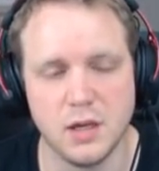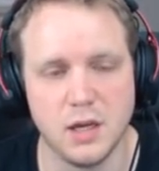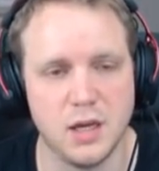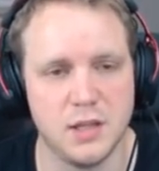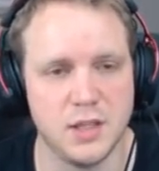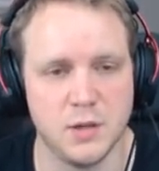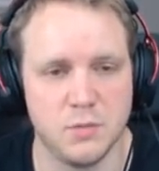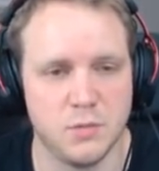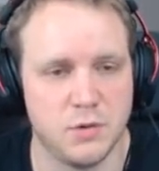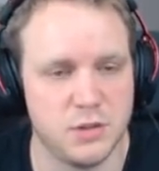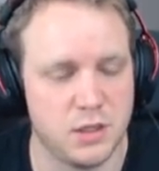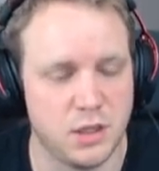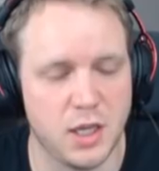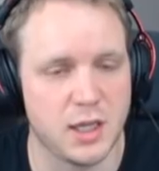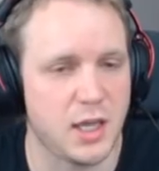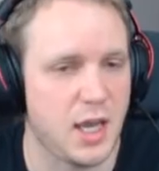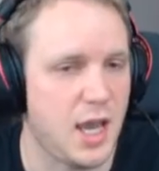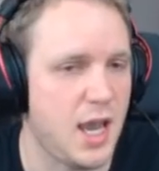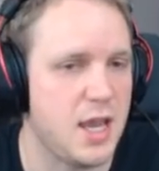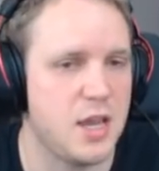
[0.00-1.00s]
and then with
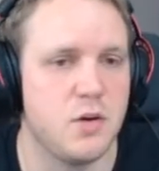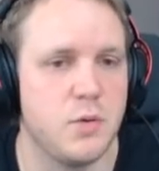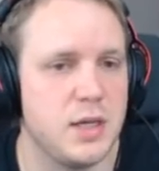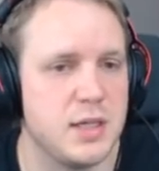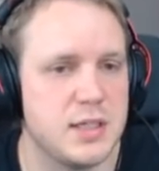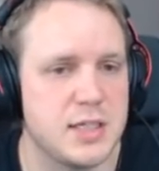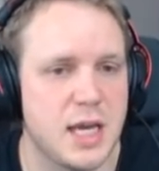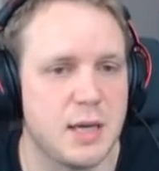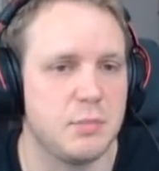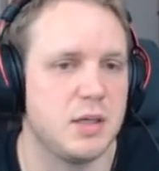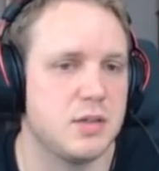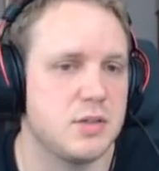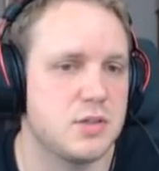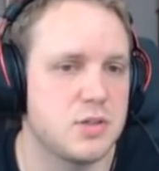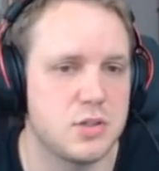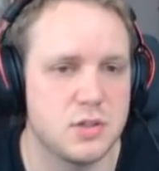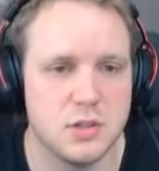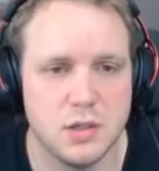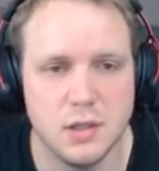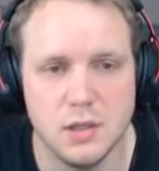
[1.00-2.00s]
like AOE
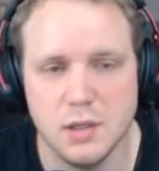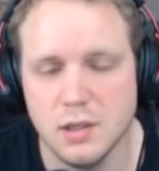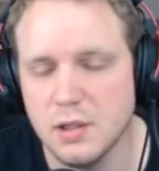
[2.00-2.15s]
damage,